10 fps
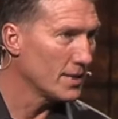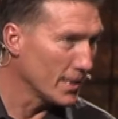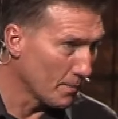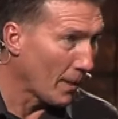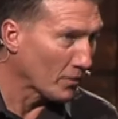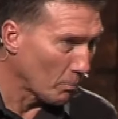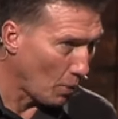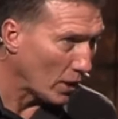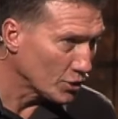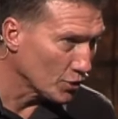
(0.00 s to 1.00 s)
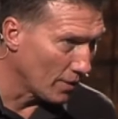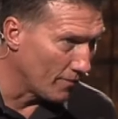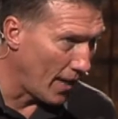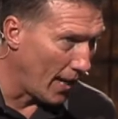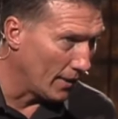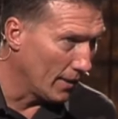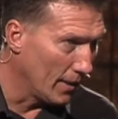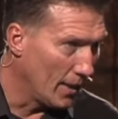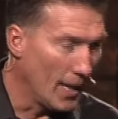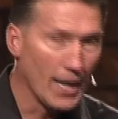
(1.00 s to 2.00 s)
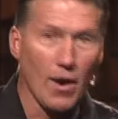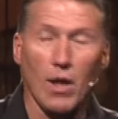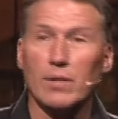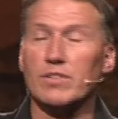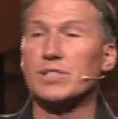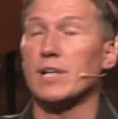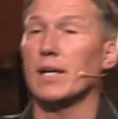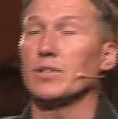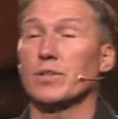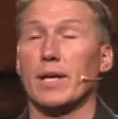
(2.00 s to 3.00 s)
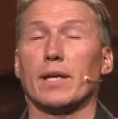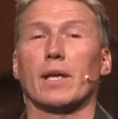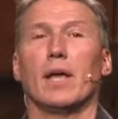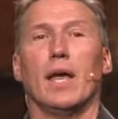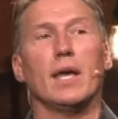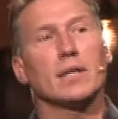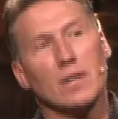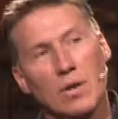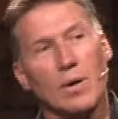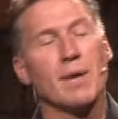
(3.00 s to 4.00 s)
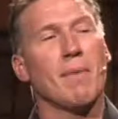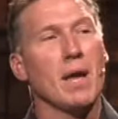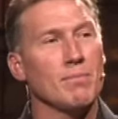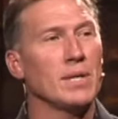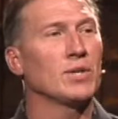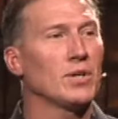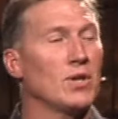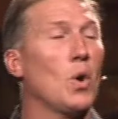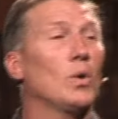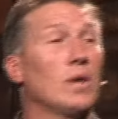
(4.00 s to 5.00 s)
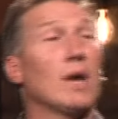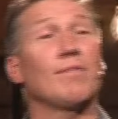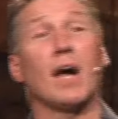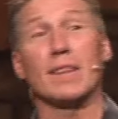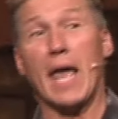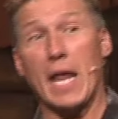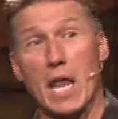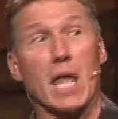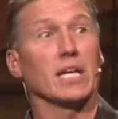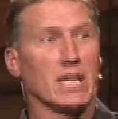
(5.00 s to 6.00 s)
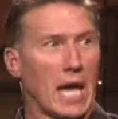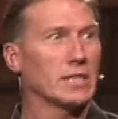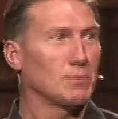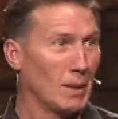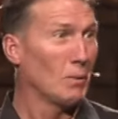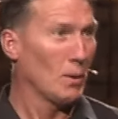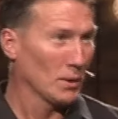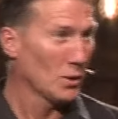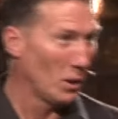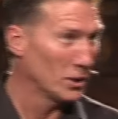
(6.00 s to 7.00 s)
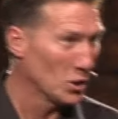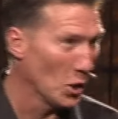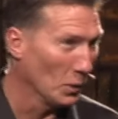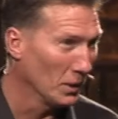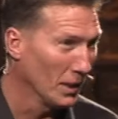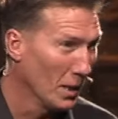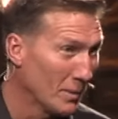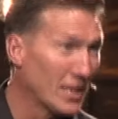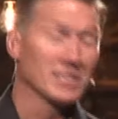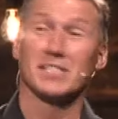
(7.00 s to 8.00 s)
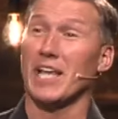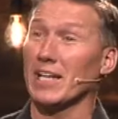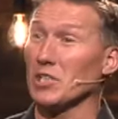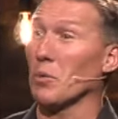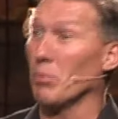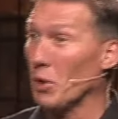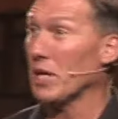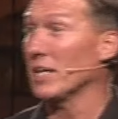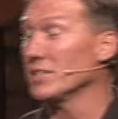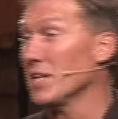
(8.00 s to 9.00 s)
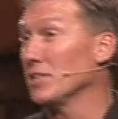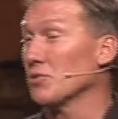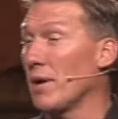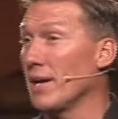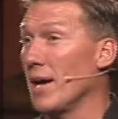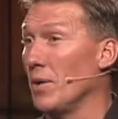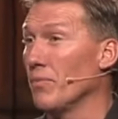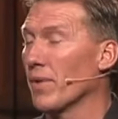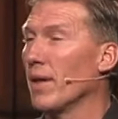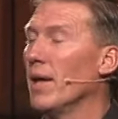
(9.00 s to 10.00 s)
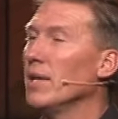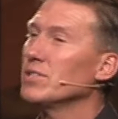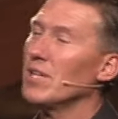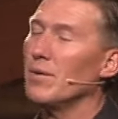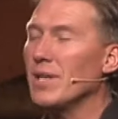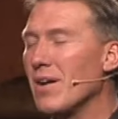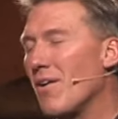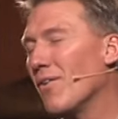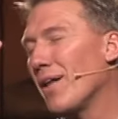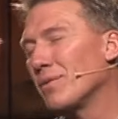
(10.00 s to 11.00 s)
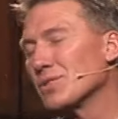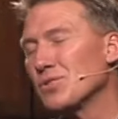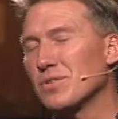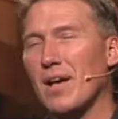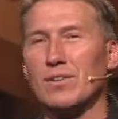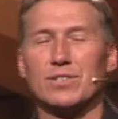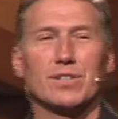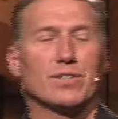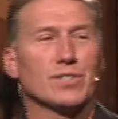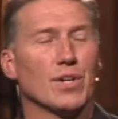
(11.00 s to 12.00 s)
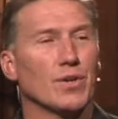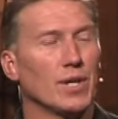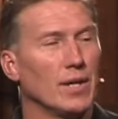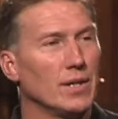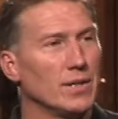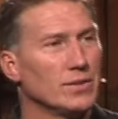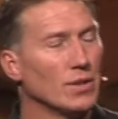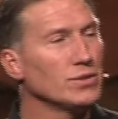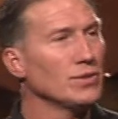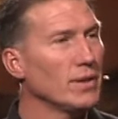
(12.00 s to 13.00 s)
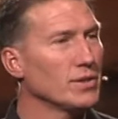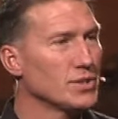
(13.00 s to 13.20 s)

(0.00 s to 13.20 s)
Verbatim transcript: Think about the pressure of that. And all of a sudden you think, hey, you know, it might be good to hold off on that engagement we were going to do because things are pretty intense right now. And you say, you know, that was 2,000 years ago. Don't you